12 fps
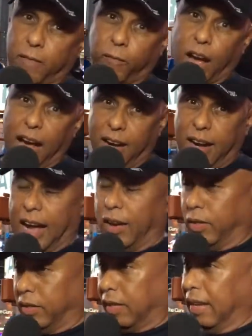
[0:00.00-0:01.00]

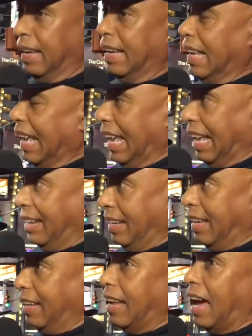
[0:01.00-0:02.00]
firehouse, and
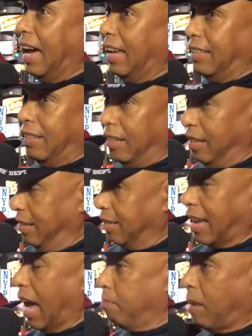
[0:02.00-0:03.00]
then I
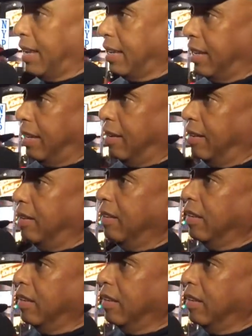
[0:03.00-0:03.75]
got my gear.